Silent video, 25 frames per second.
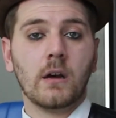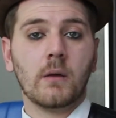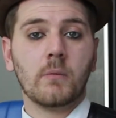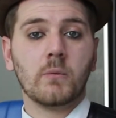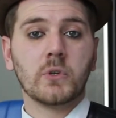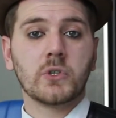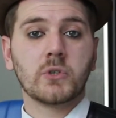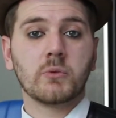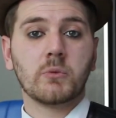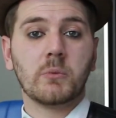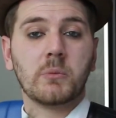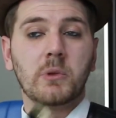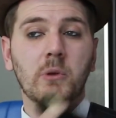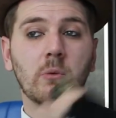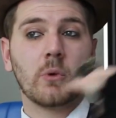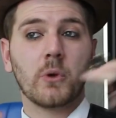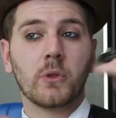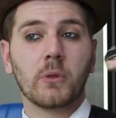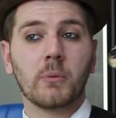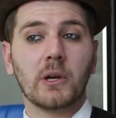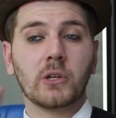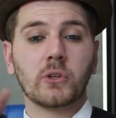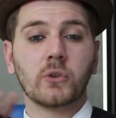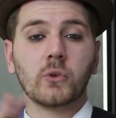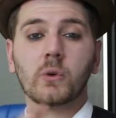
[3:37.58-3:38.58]
which would be worth
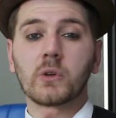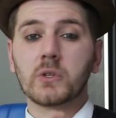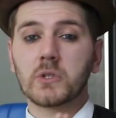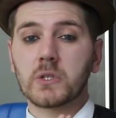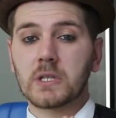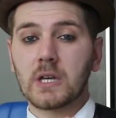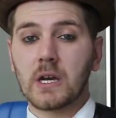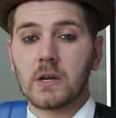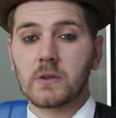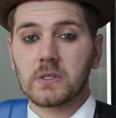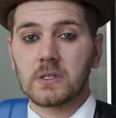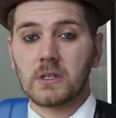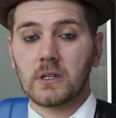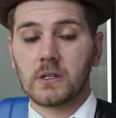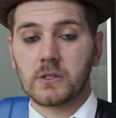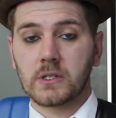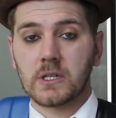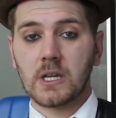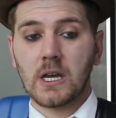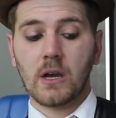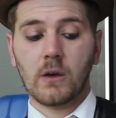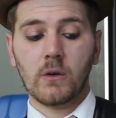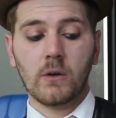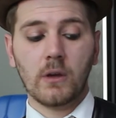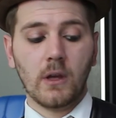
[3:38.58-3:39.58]
about $200,000
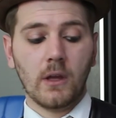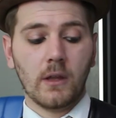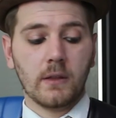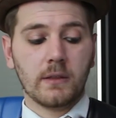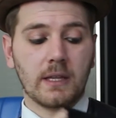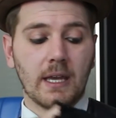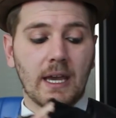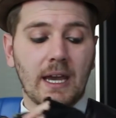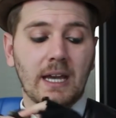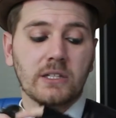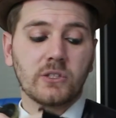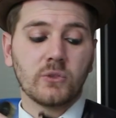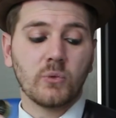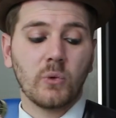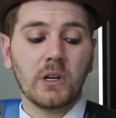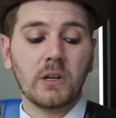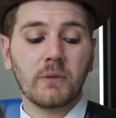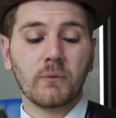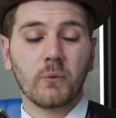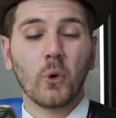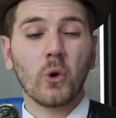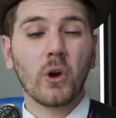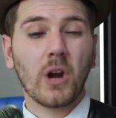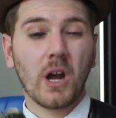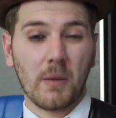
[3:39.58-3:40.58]
now, that had
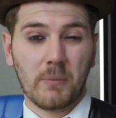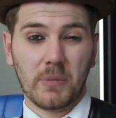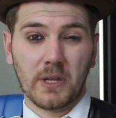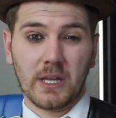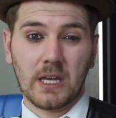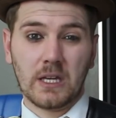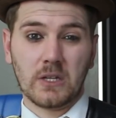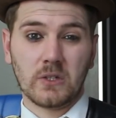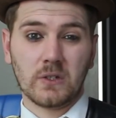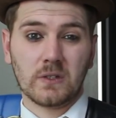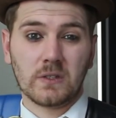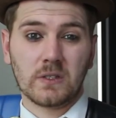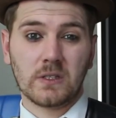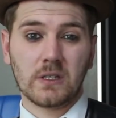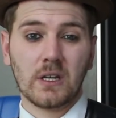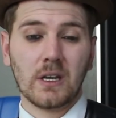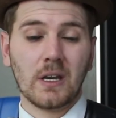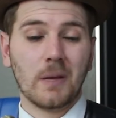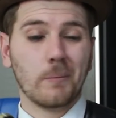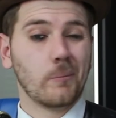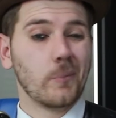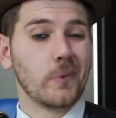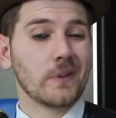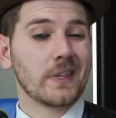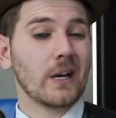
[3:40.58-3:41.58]
24 complications.
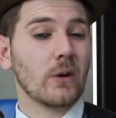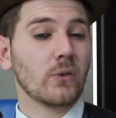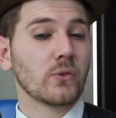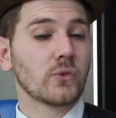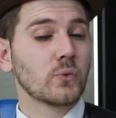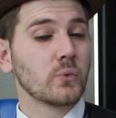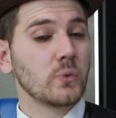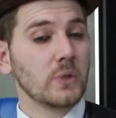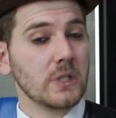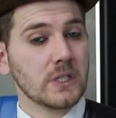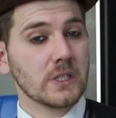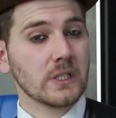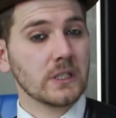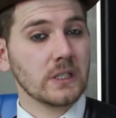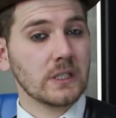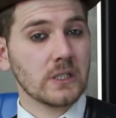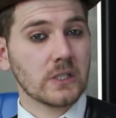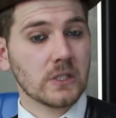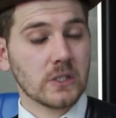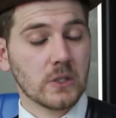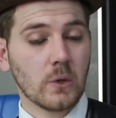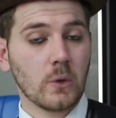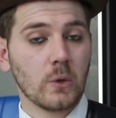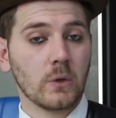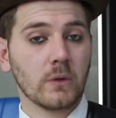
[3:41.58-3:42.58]
But that was recently
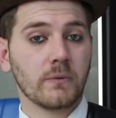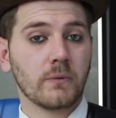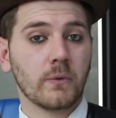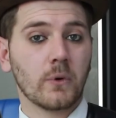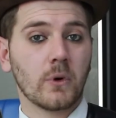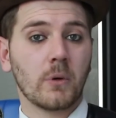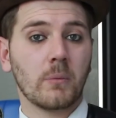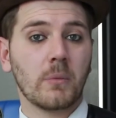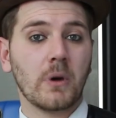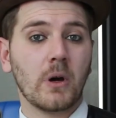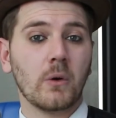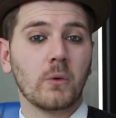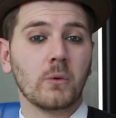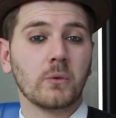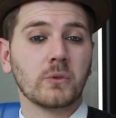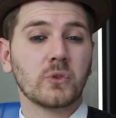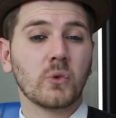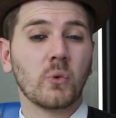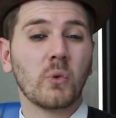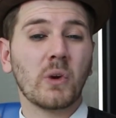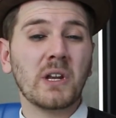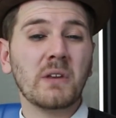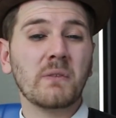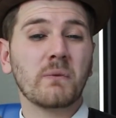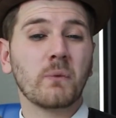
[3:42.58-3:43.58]
sold for about
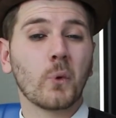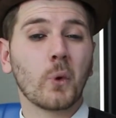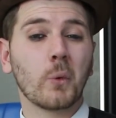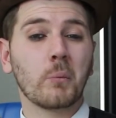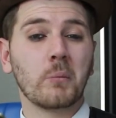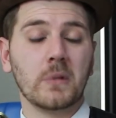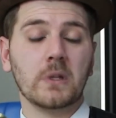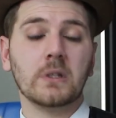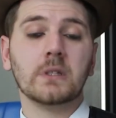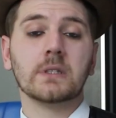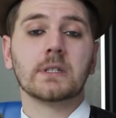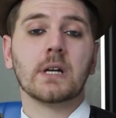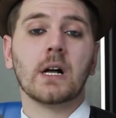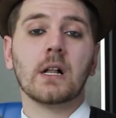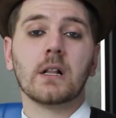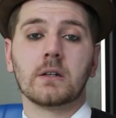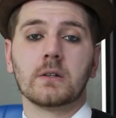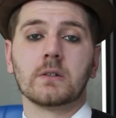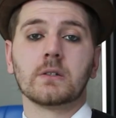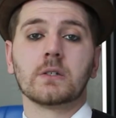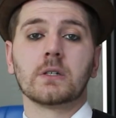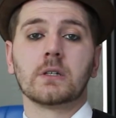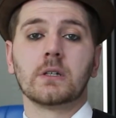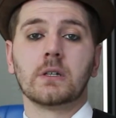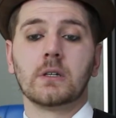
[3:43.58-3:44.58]
$24 million
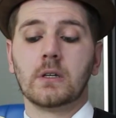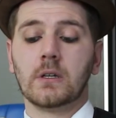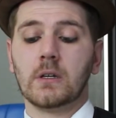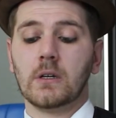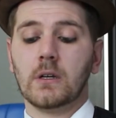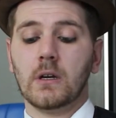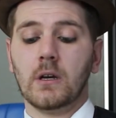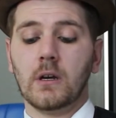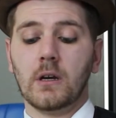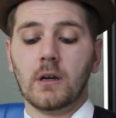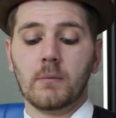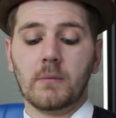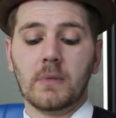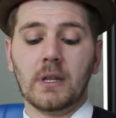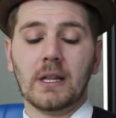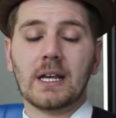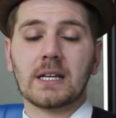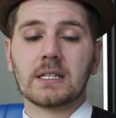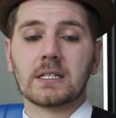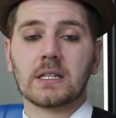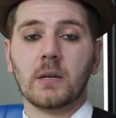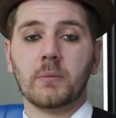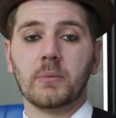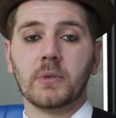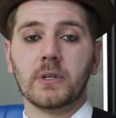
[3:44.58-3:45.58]
in the
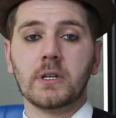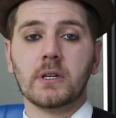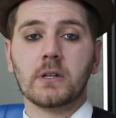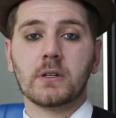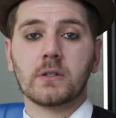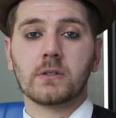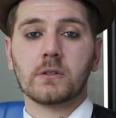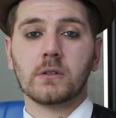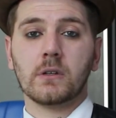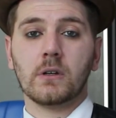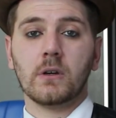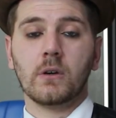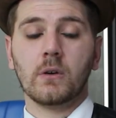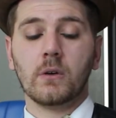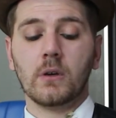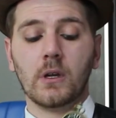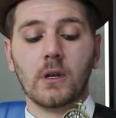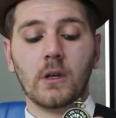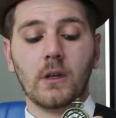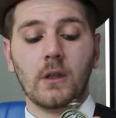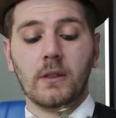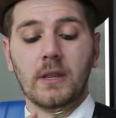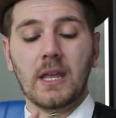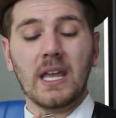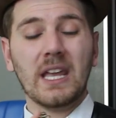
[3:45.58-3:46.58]
last couple of years, so
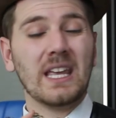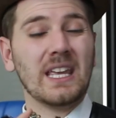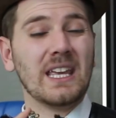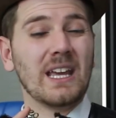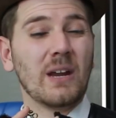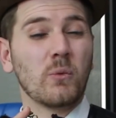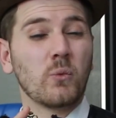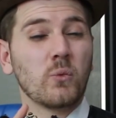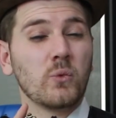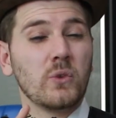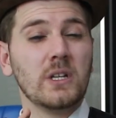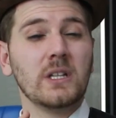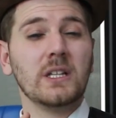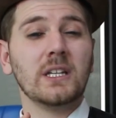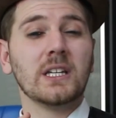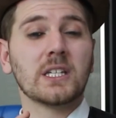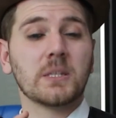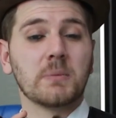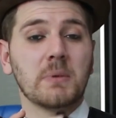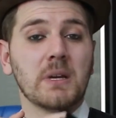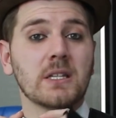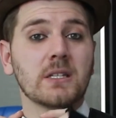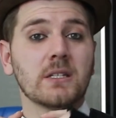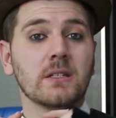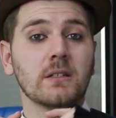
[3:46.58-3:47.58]
they can get really
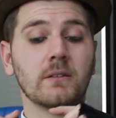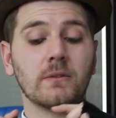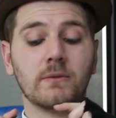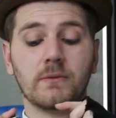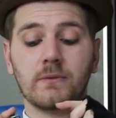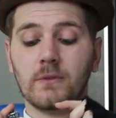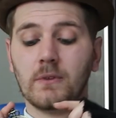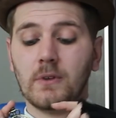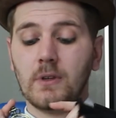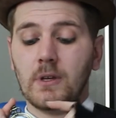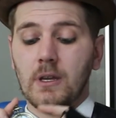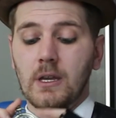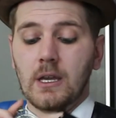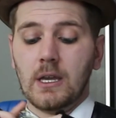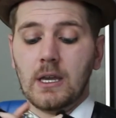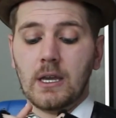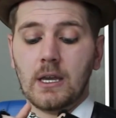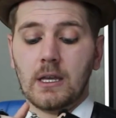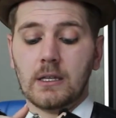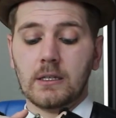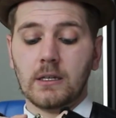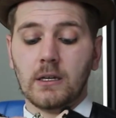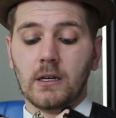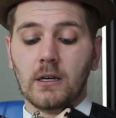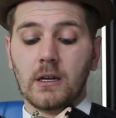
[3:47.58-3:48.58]
expensive
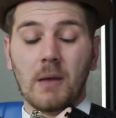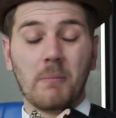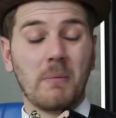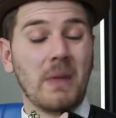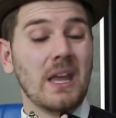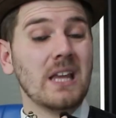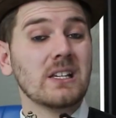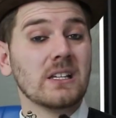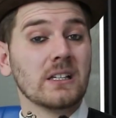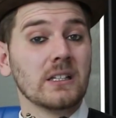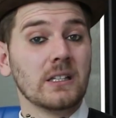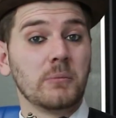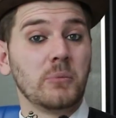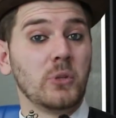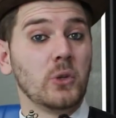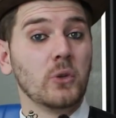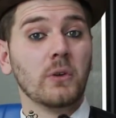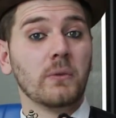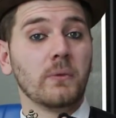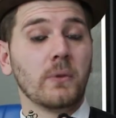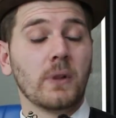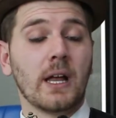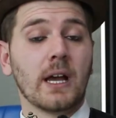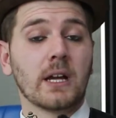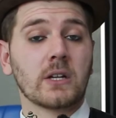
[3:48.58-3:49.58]
and amazingly
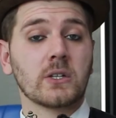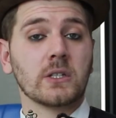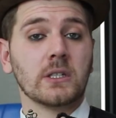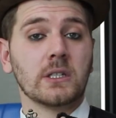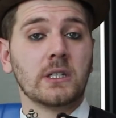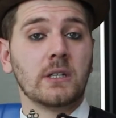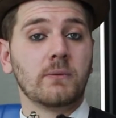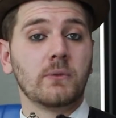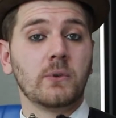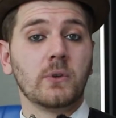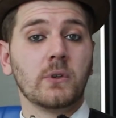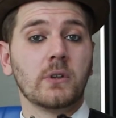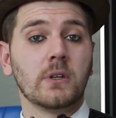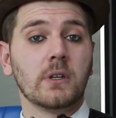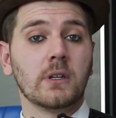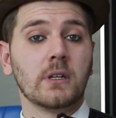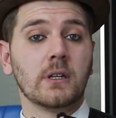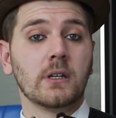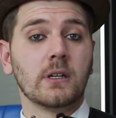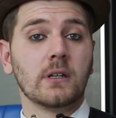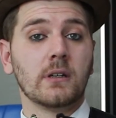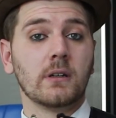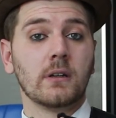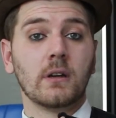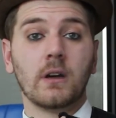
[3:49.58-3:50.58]
beautiful actually if you can
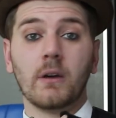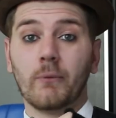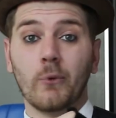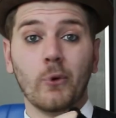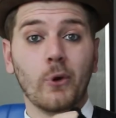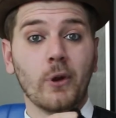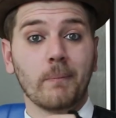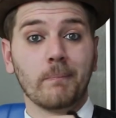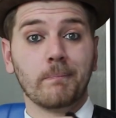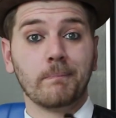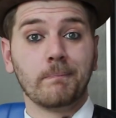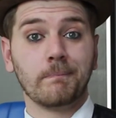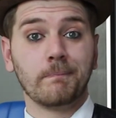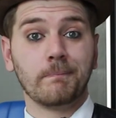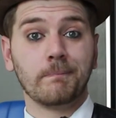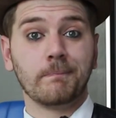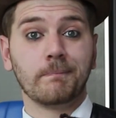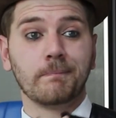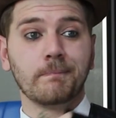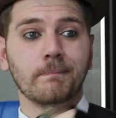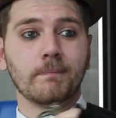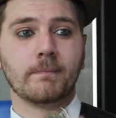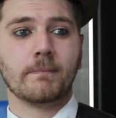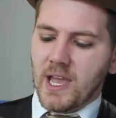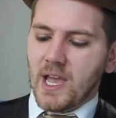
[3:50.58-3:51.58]
afford them.
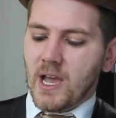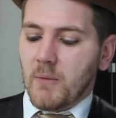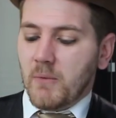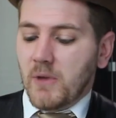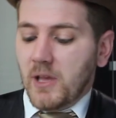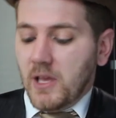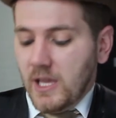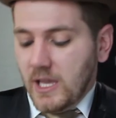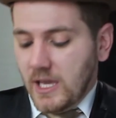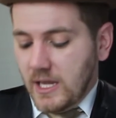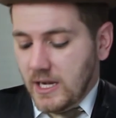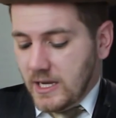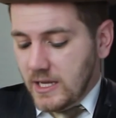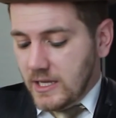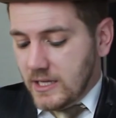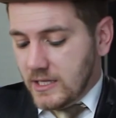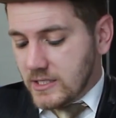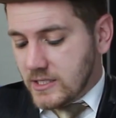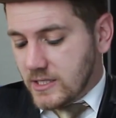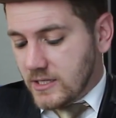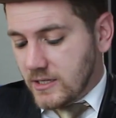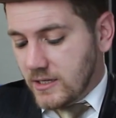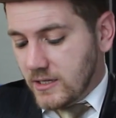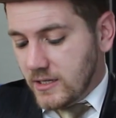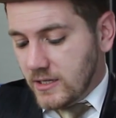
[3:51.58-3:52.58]
Yeah, it
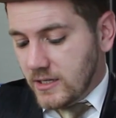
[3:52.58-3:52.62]
is